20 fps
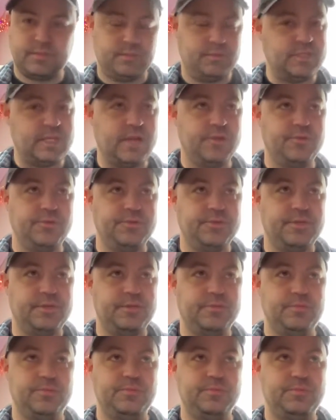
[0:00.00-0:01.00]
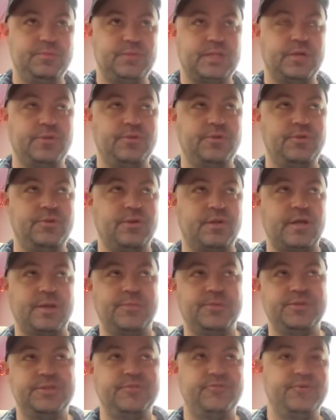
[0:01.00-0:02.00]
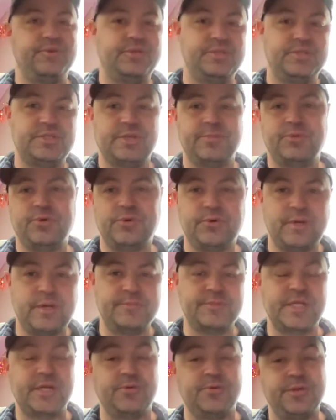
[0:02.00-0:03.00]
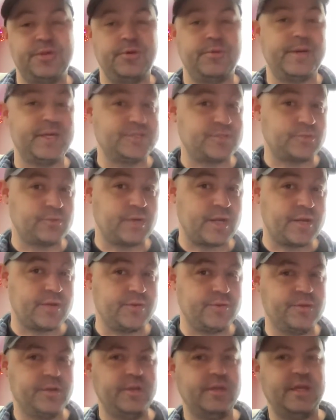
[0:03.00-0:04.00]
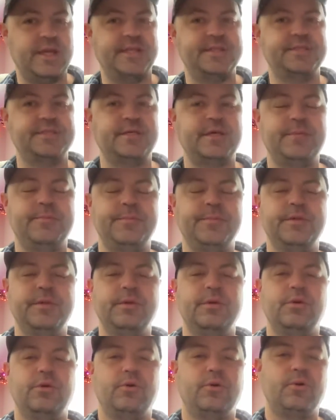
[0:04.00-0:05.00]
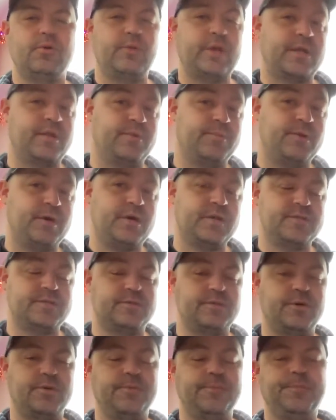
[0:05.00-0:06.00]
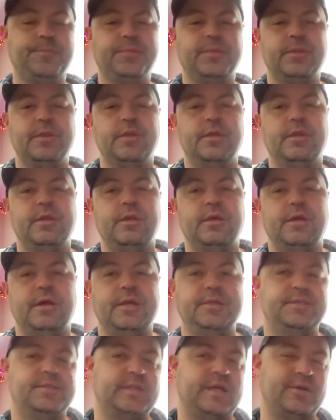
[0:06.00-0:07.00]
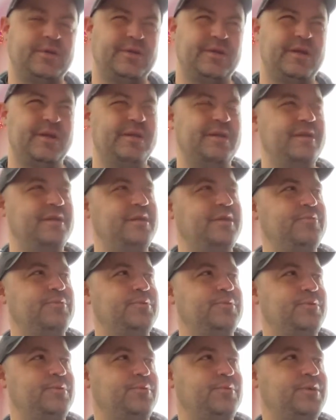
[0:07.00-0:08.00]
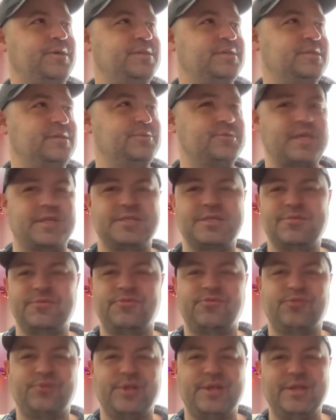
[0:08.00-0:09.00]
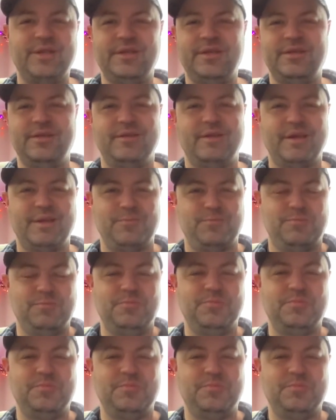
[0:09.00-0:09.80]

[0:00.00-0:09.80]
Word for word: download the downloaded a couple different DJ programs. I didn't really know about Serato at the time or Rekordbox, so I just downloaded. I can't remember what it was. It was like some free like